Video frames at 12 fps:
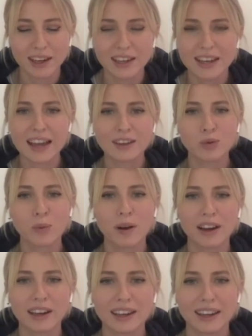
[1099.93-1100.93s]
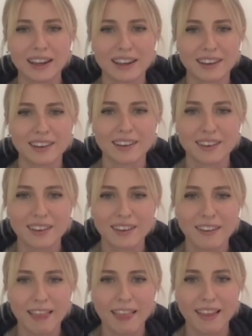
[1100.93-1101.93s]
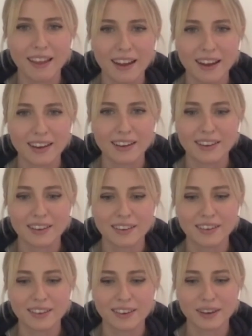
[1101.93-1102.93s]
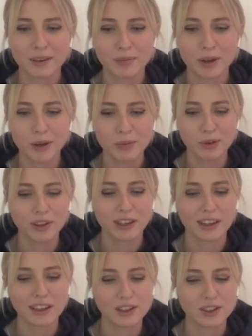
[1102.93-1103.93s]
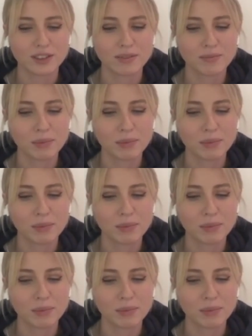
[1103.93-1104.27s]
networking and communication.